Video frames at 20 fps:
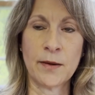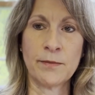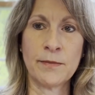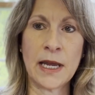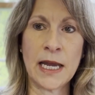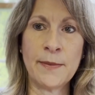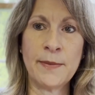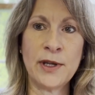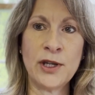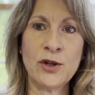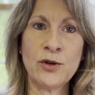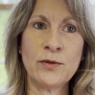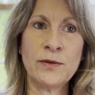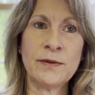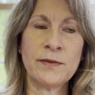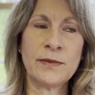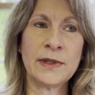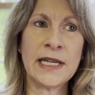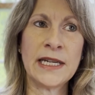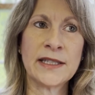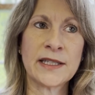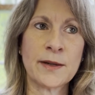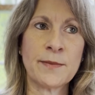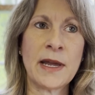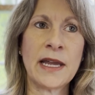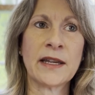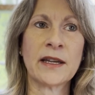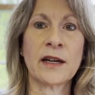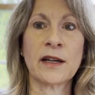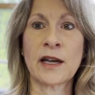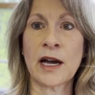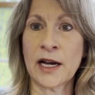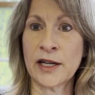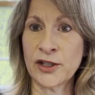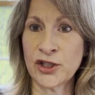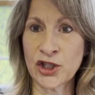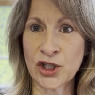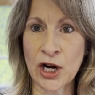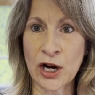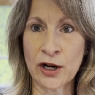Maybe you need to make a
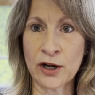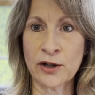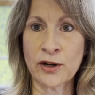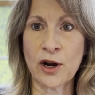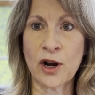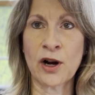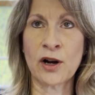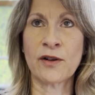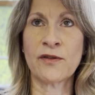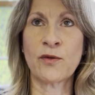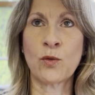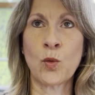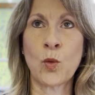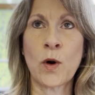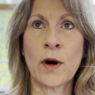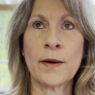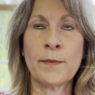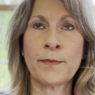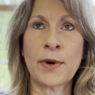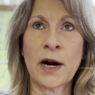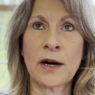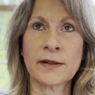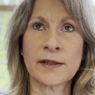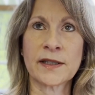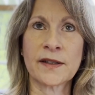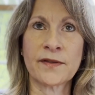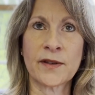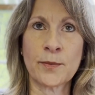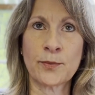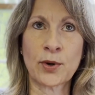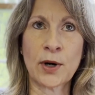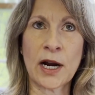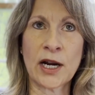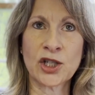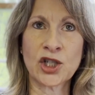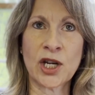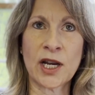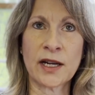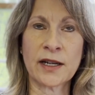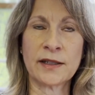Gantt chart of what parts of the
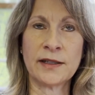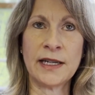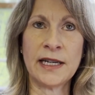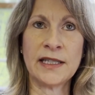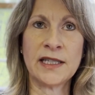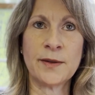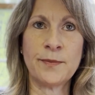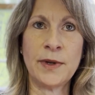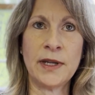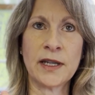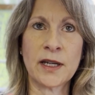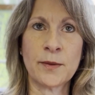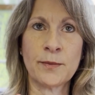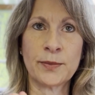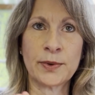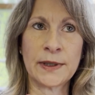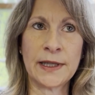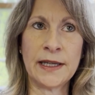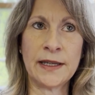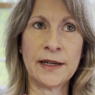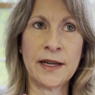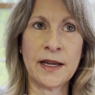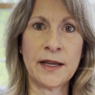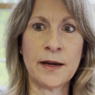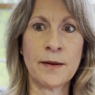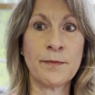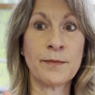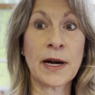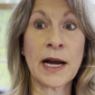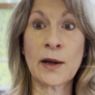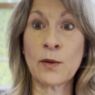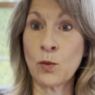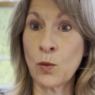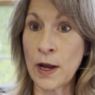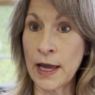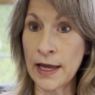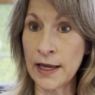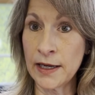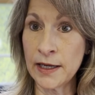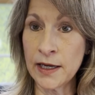project need to be completed and by
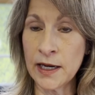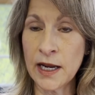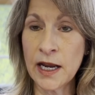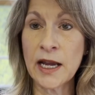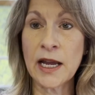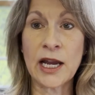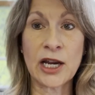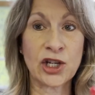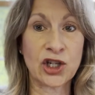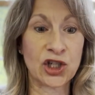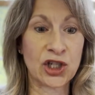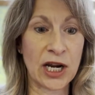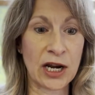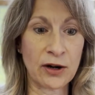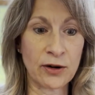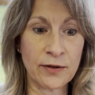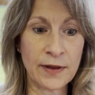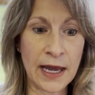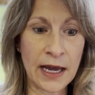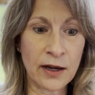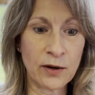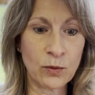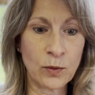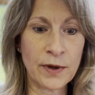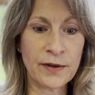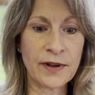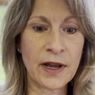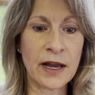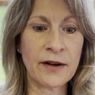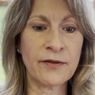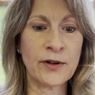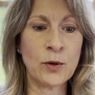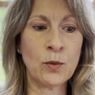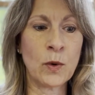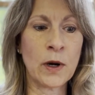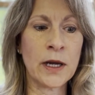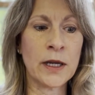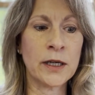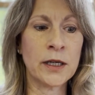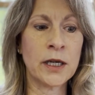when, and share that with
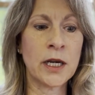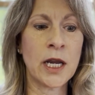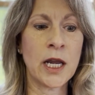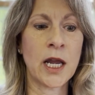everyone.